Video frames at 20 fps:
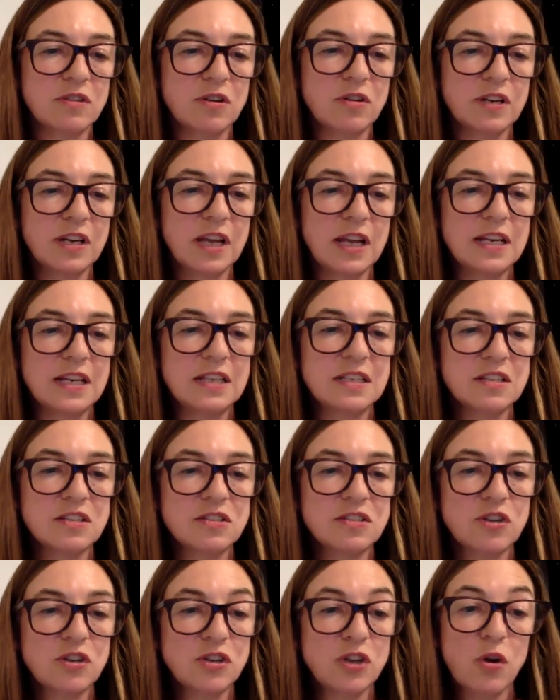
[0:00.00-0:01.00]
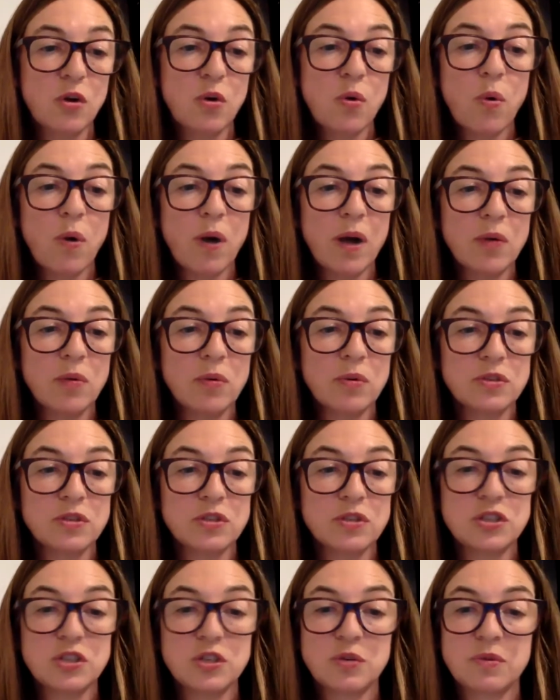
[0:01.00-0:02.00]
on again, it doesn't know quite what to
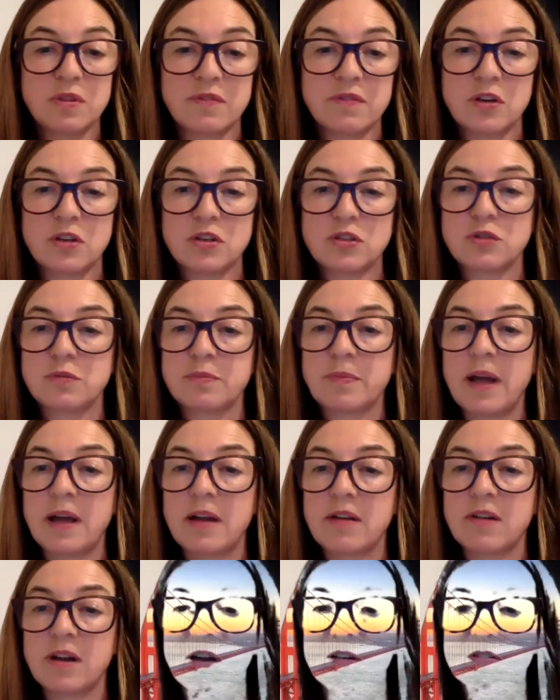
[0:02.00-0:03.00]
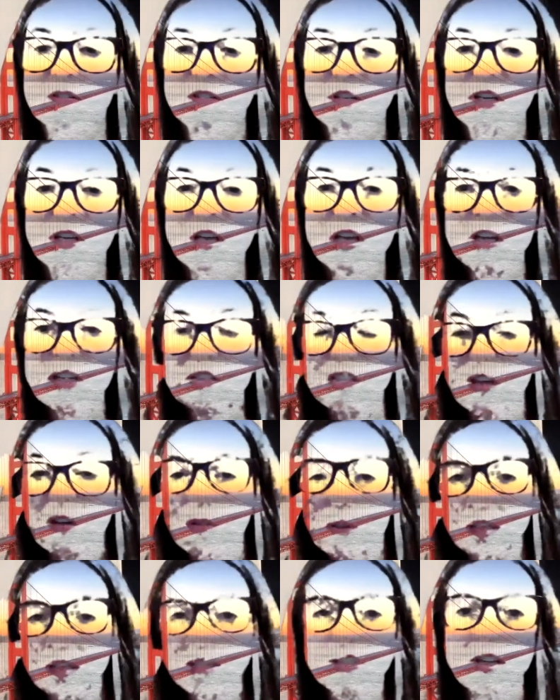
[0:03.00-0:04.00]
do with the virtual background. So
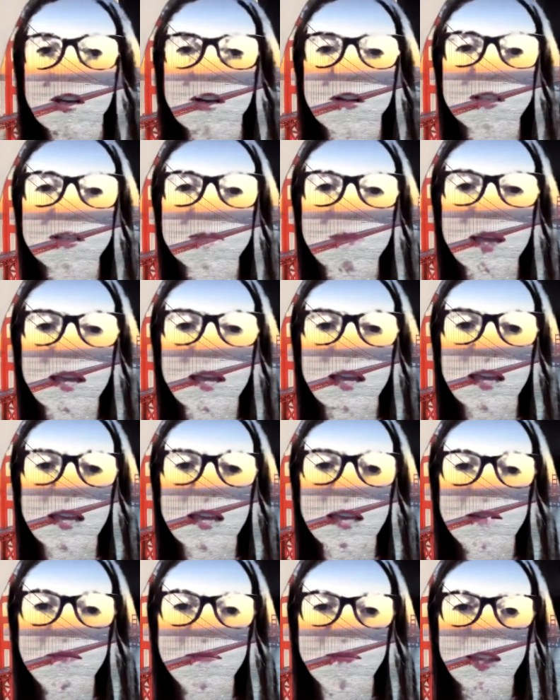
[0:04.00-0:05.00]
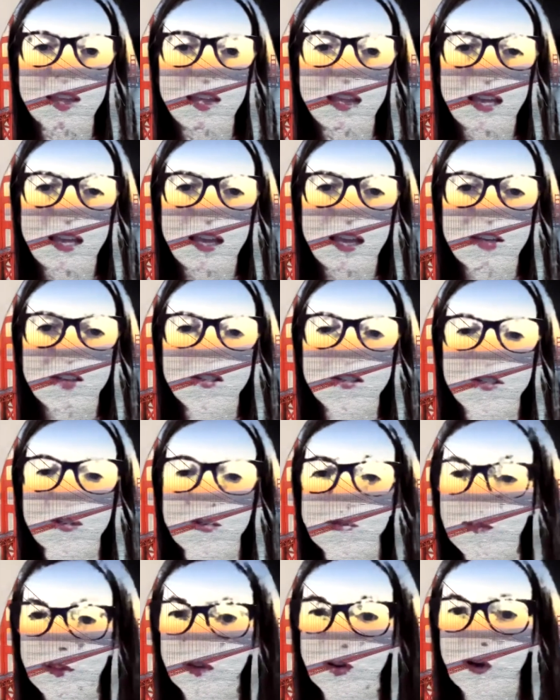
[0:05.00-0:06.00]
it turns me
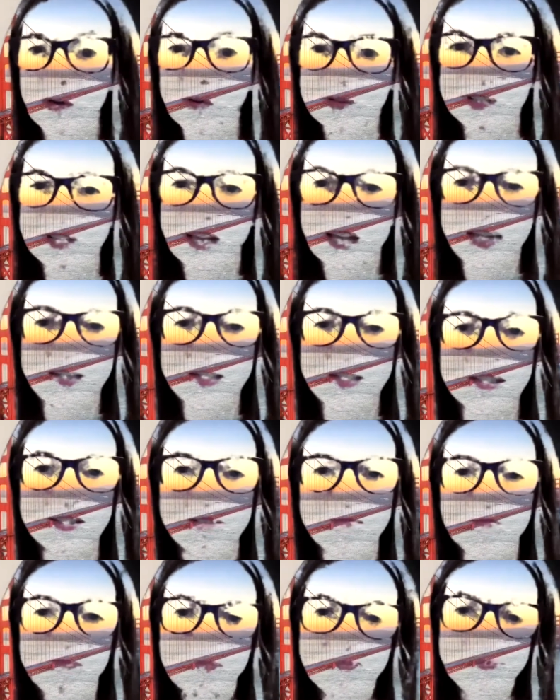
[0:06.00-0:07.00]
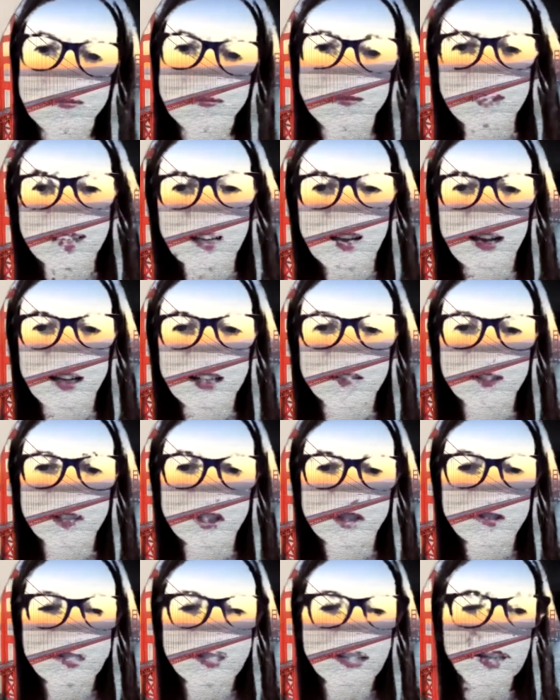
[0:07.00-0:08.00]
into the Golden Gate. Kind of
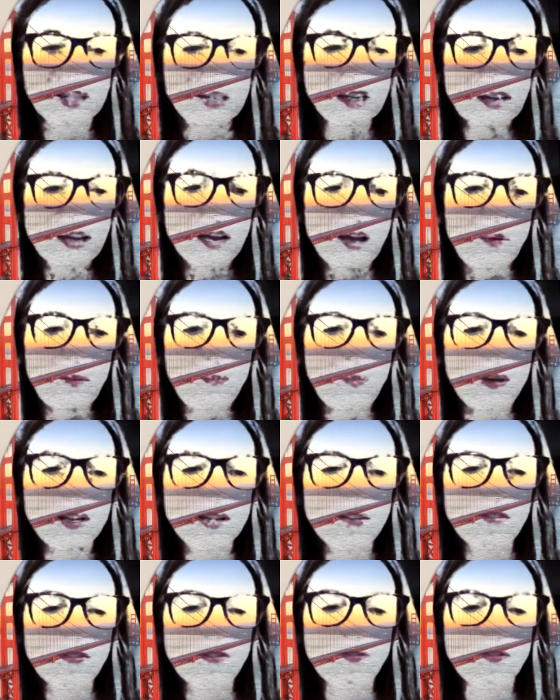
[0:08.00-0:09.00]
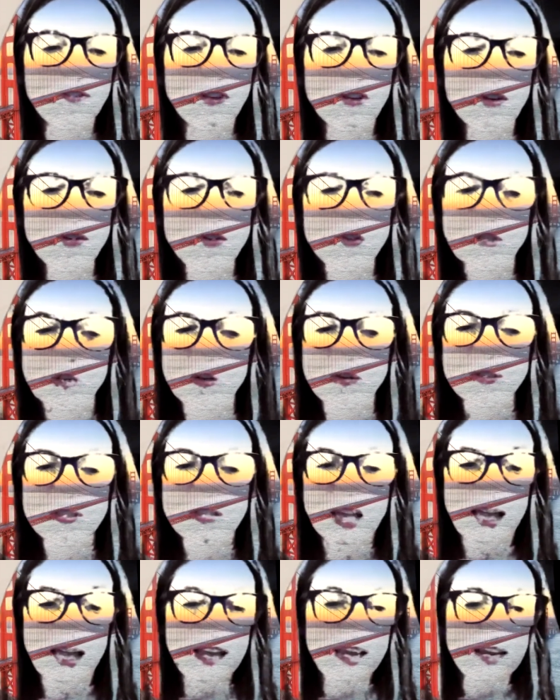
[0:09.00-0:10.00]
interesting. But if you choose
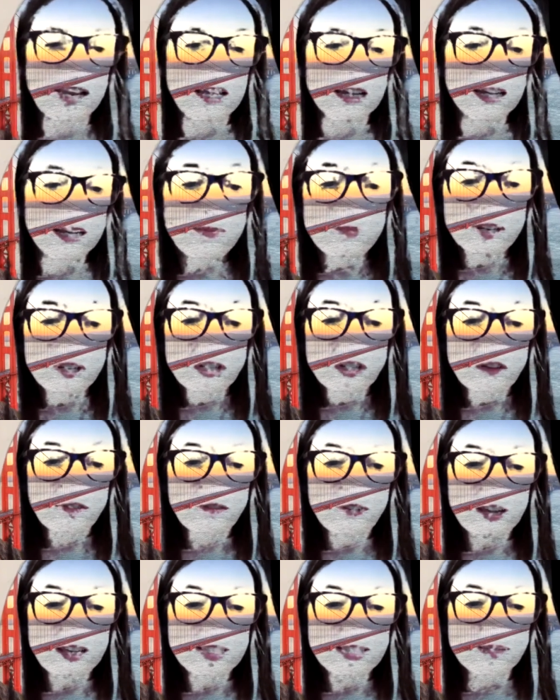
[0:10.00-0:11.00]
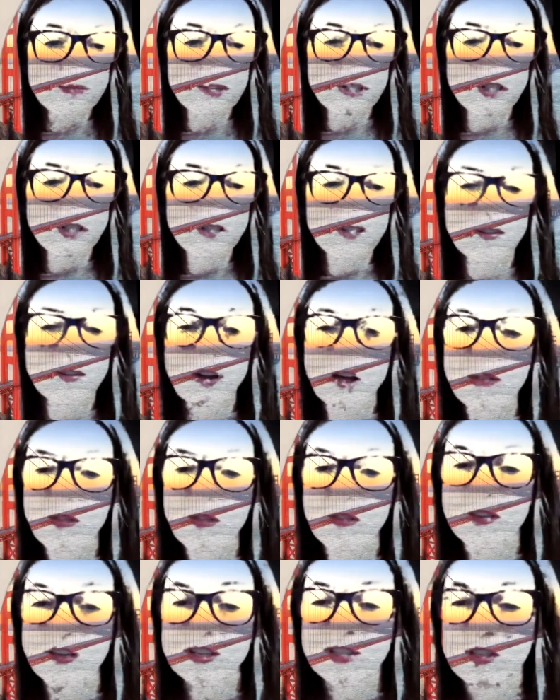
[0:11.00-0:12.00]
an image, a face image, there are other
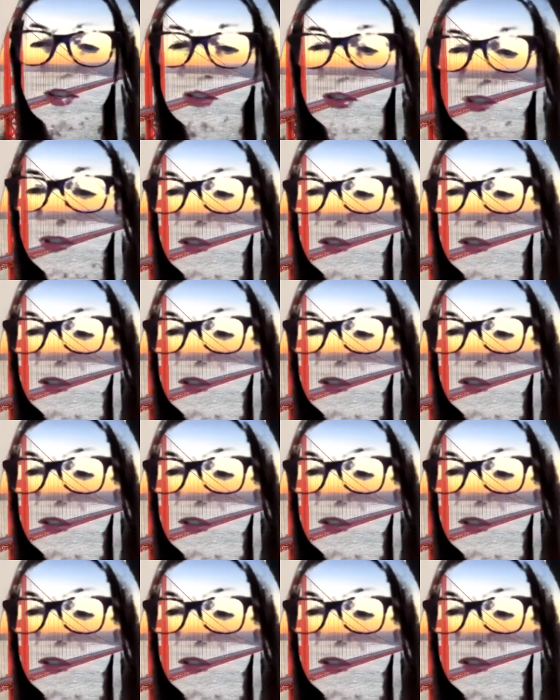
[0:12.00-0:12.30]
things you can do.